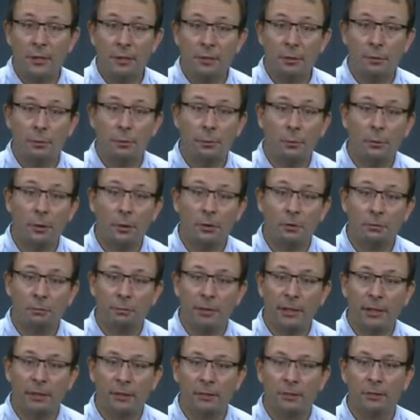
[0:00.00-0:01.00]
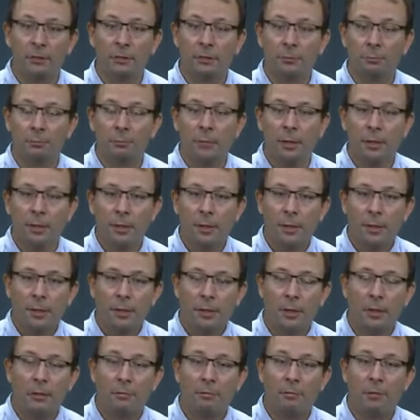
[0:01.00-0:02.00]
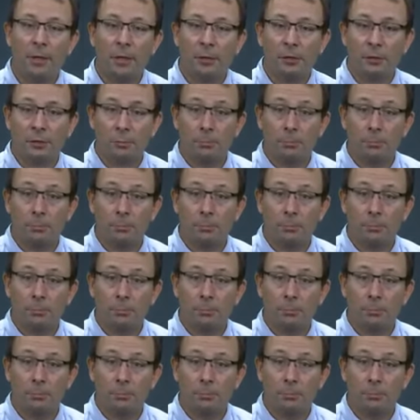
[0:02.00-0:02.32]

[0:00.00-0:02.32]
So all those factors that affect